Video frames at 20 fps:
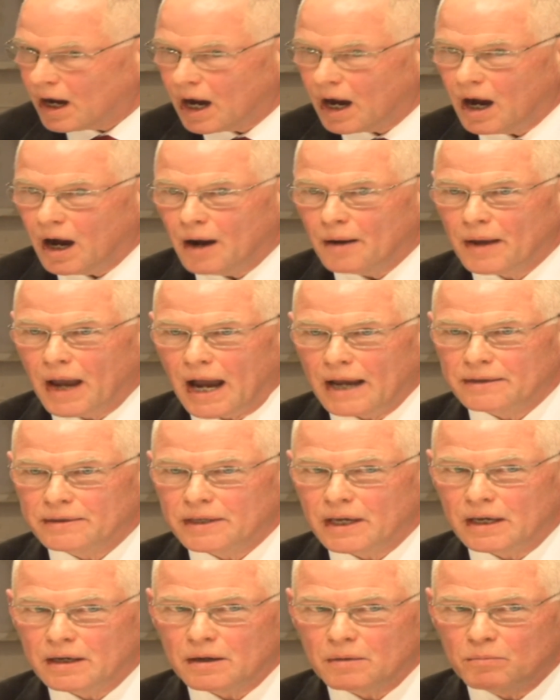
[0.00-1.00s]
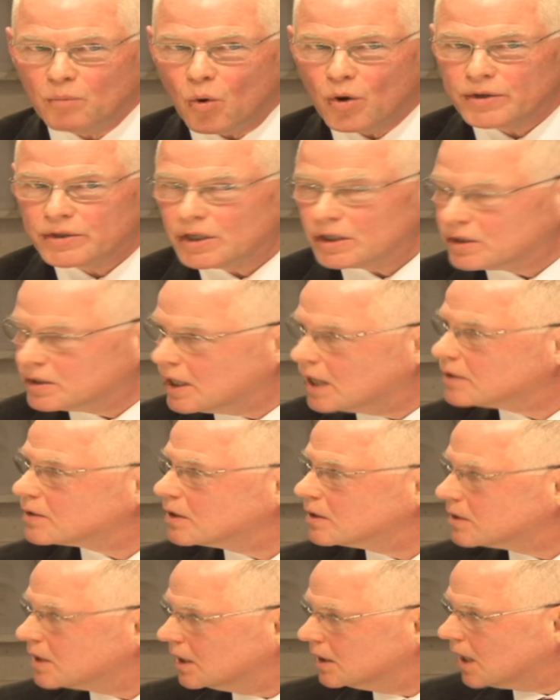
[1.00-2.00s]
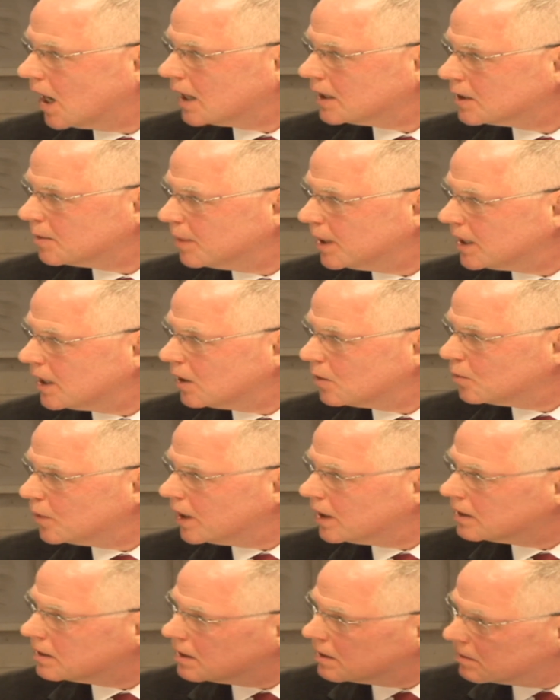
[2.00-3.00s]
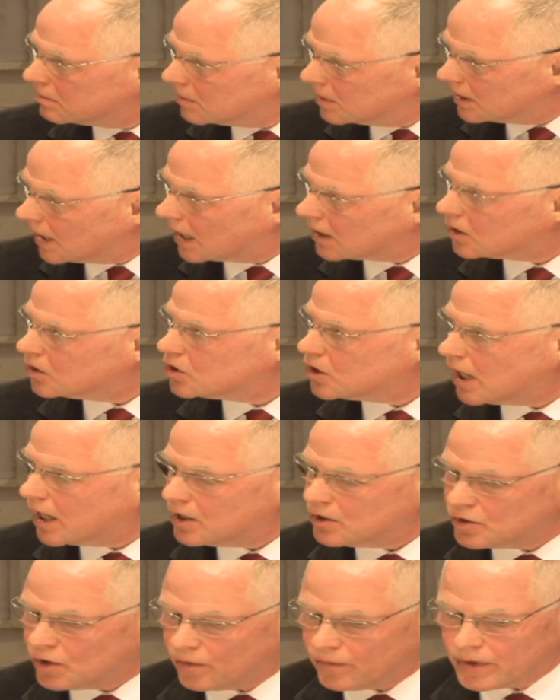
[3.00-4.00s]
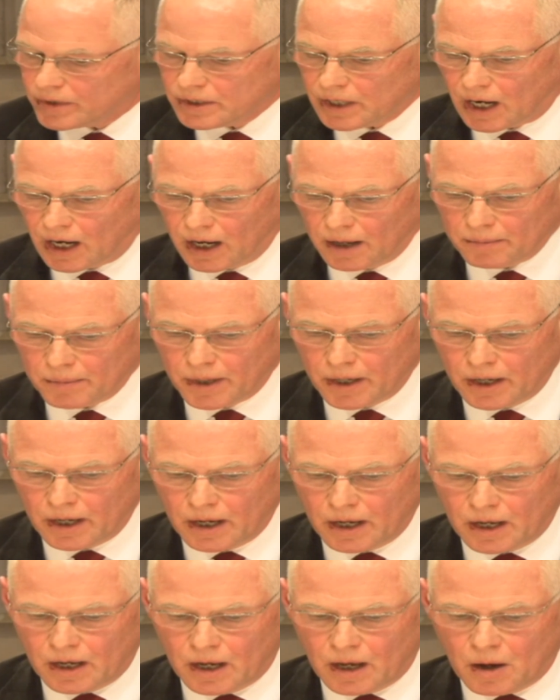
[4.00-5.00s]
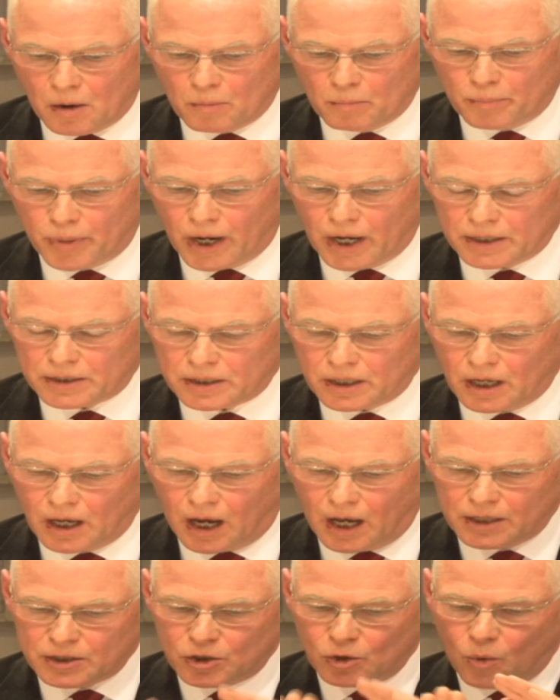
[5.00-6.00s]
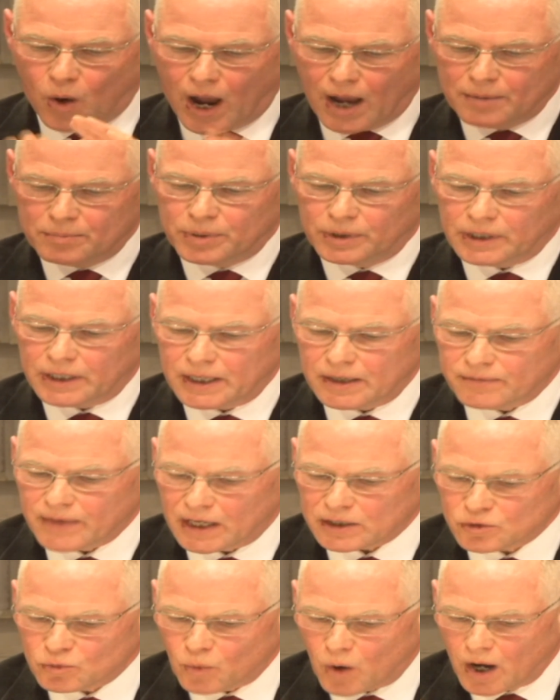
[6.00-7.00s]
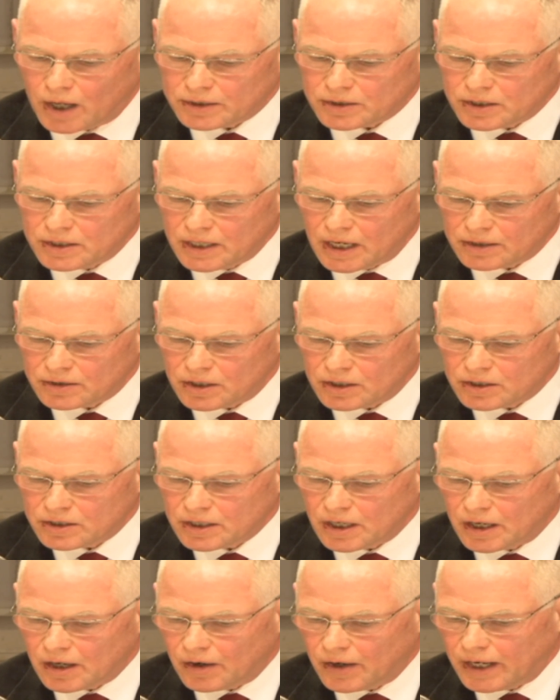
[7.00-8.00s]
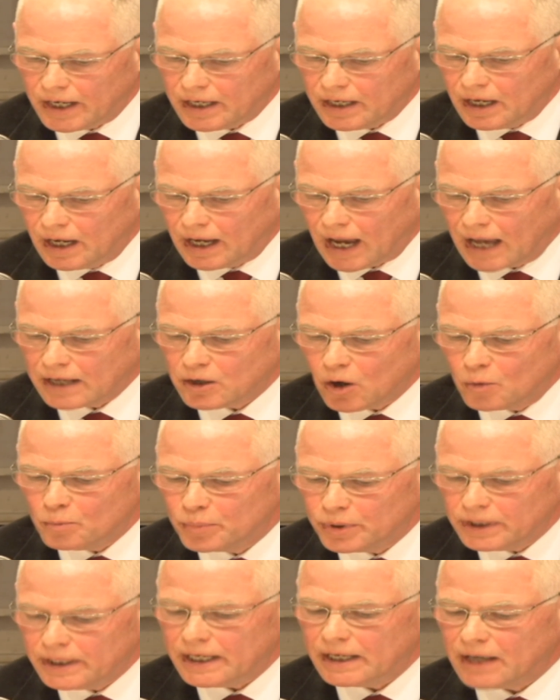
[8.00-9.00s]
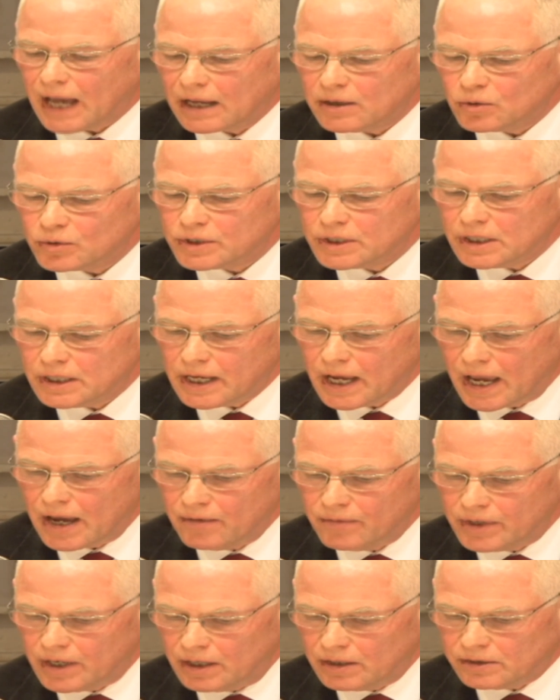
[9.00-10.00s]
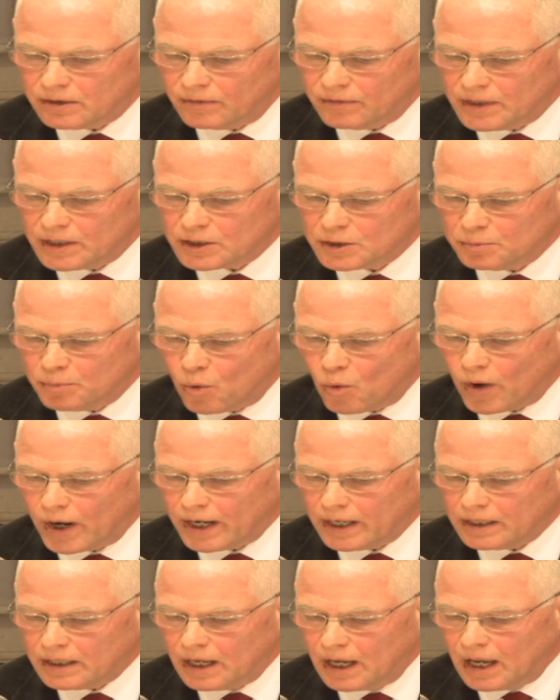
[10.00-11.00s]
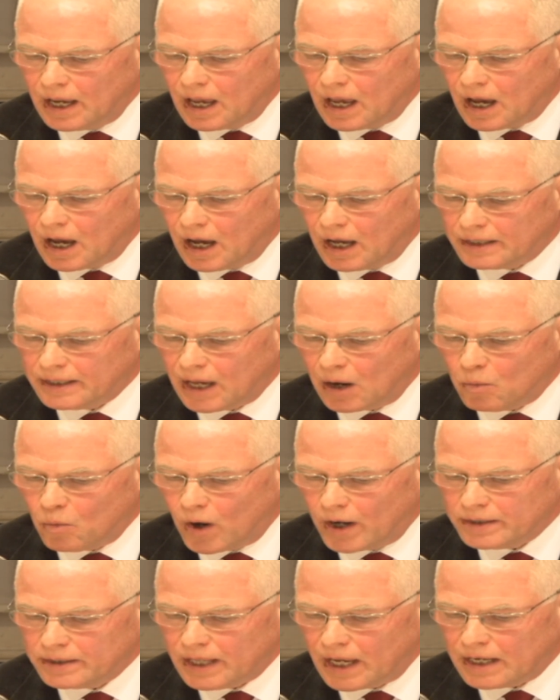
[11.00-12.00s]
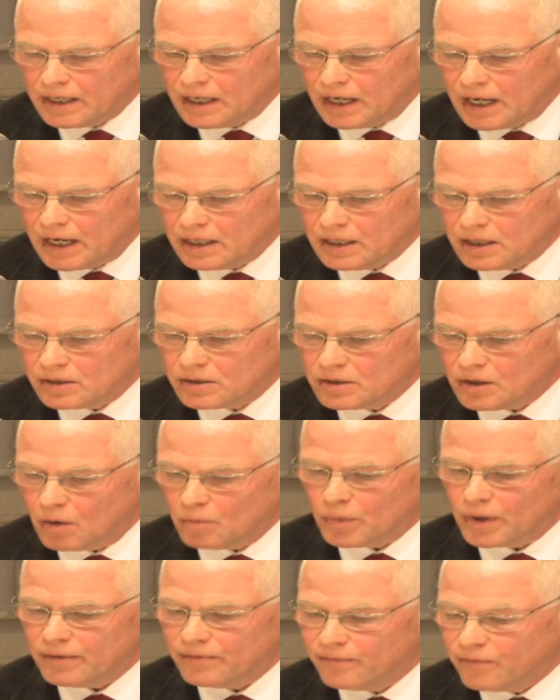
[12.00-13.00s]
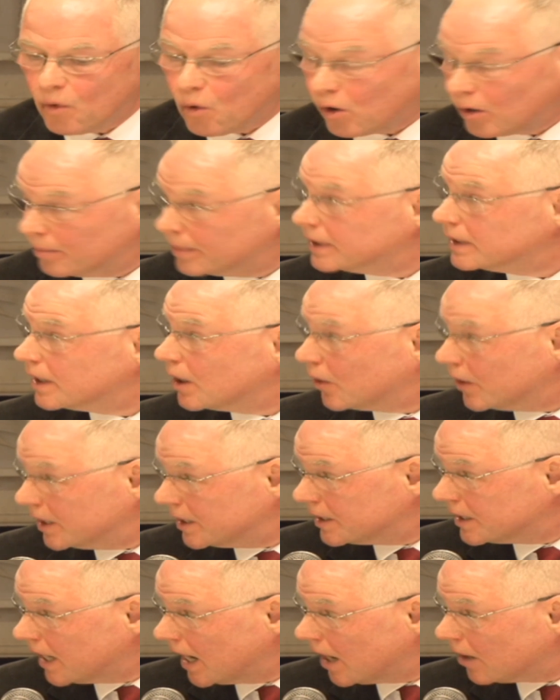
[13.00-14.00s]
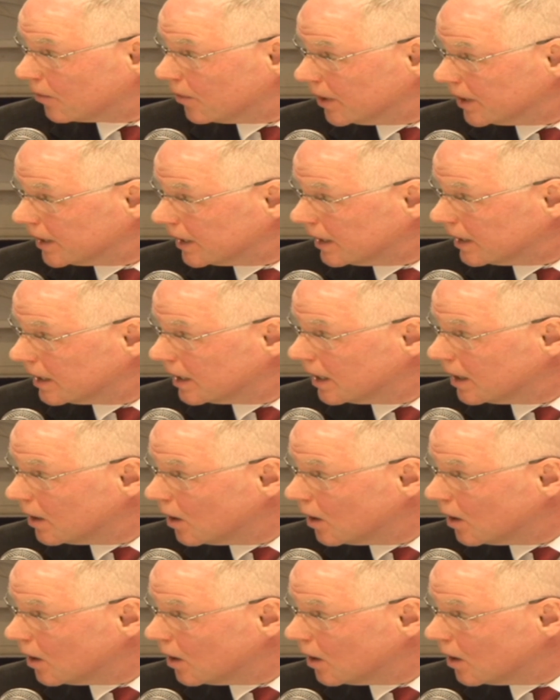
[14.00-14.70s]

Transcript: I think more successes than not to begin with. That could change over time. But do I believe that's what's necessary? I don't see the evidence at this point that what they need is some reform in their integrity,